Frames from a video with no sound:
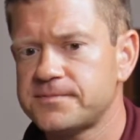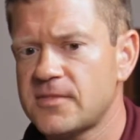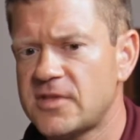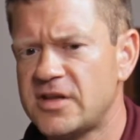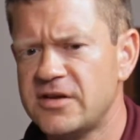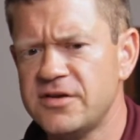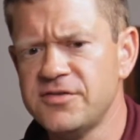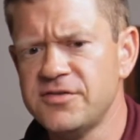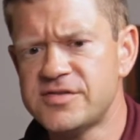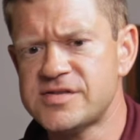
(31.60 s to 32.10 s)

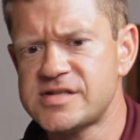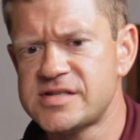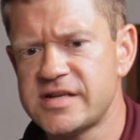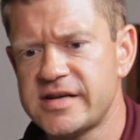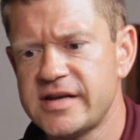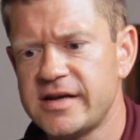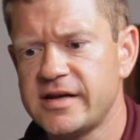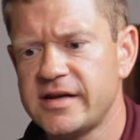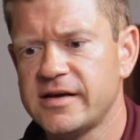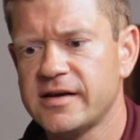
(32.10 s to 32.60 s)
Do you
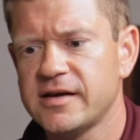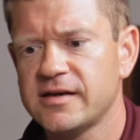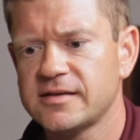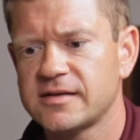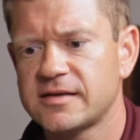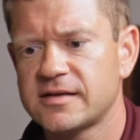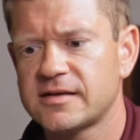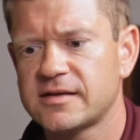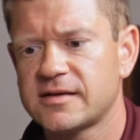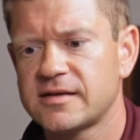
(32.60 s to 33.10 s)
see
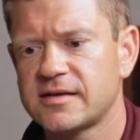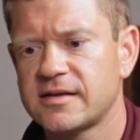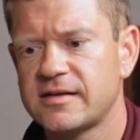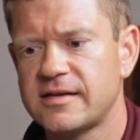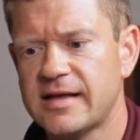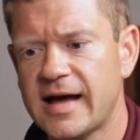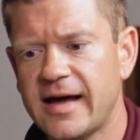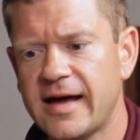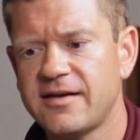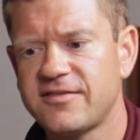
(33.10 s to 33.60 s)

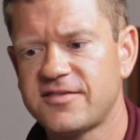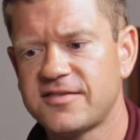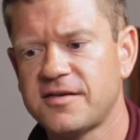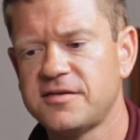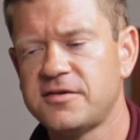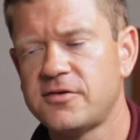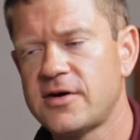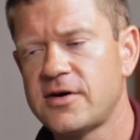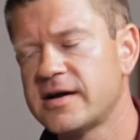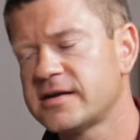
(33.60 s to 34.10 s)
that is
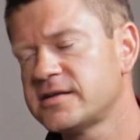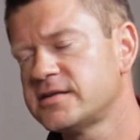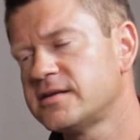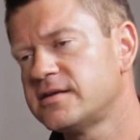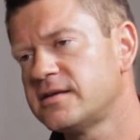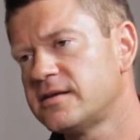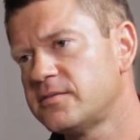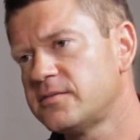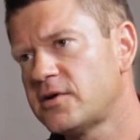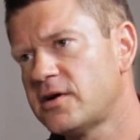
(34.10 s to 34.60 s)
the
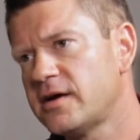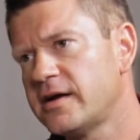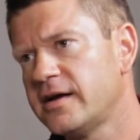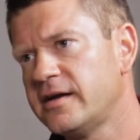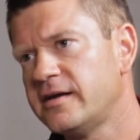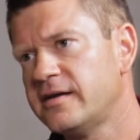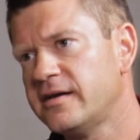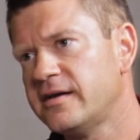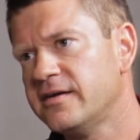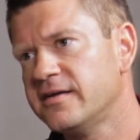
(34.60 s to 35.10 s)
direction that
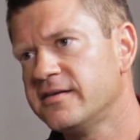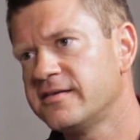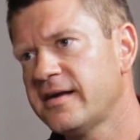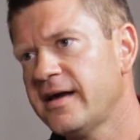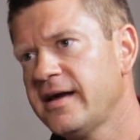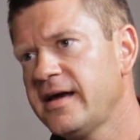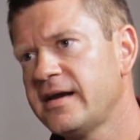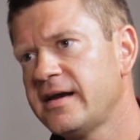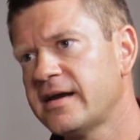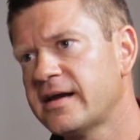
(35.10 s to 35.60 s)
Bryan is
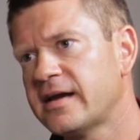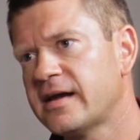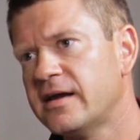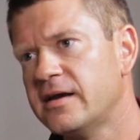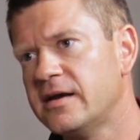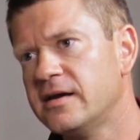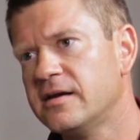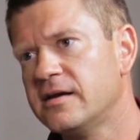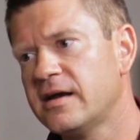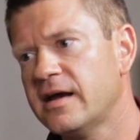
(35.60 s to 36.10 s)
heading,
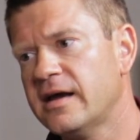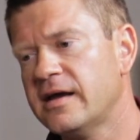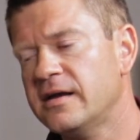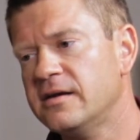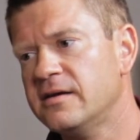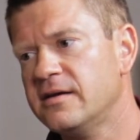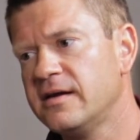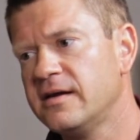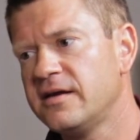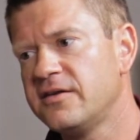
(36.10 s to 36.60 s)

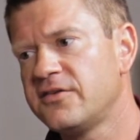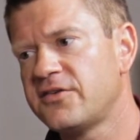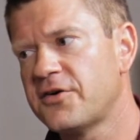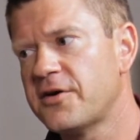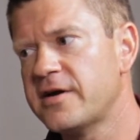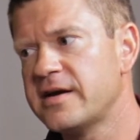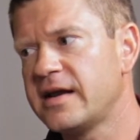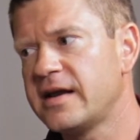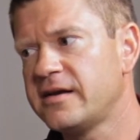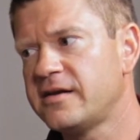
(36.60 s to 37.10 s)
and is
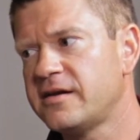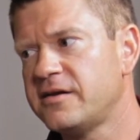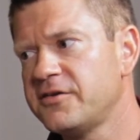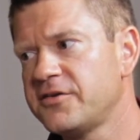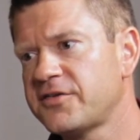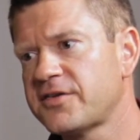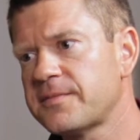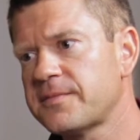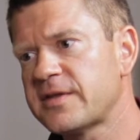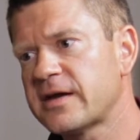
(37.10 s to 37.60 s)
there a need to
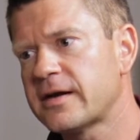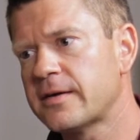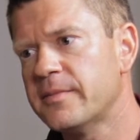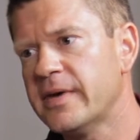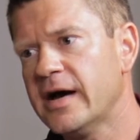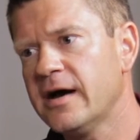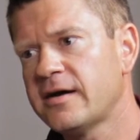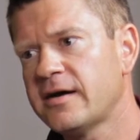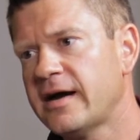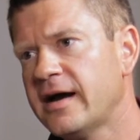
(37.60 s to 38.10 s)
do something
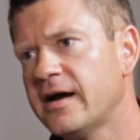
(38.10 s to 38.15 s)
about it?